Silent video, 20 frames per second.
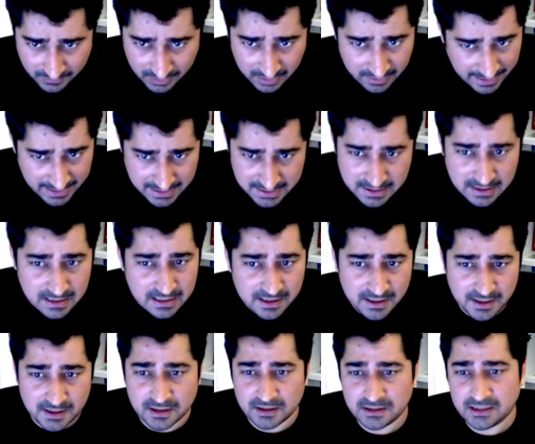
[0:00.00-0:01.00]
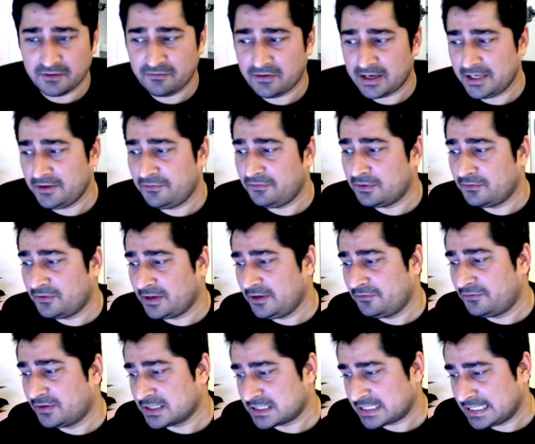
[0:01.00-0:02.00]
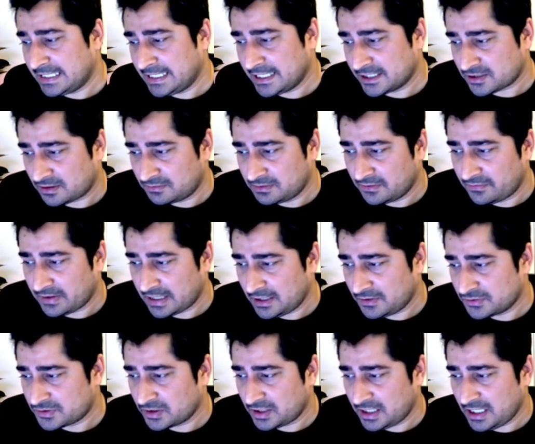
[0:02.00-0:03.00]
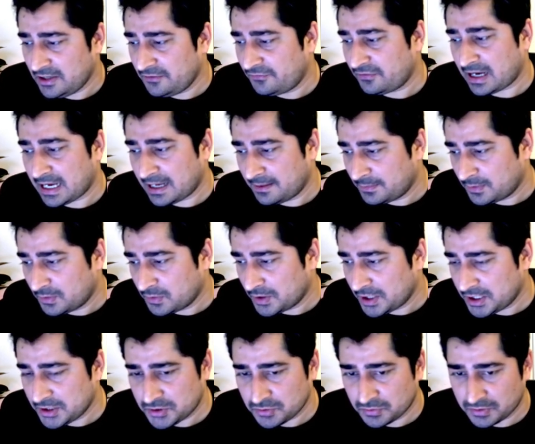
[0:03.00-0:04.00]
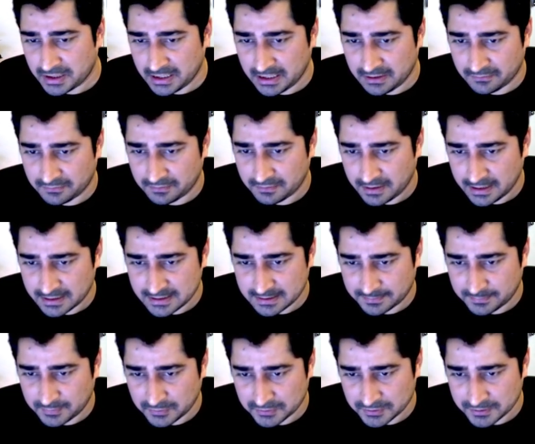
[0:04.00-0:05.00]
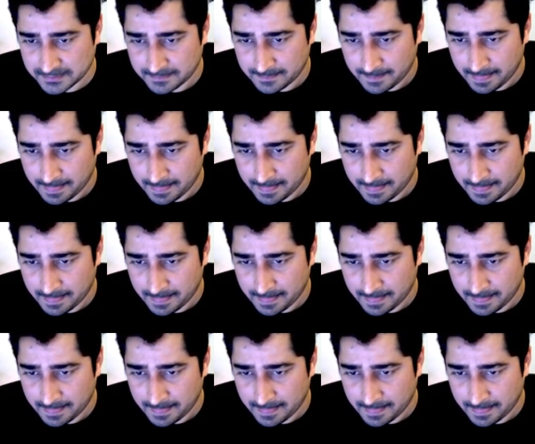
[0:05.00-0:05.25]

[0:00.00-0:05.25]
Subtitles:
Right? Return the very first index of the value. So if I'm going to give, let's suppose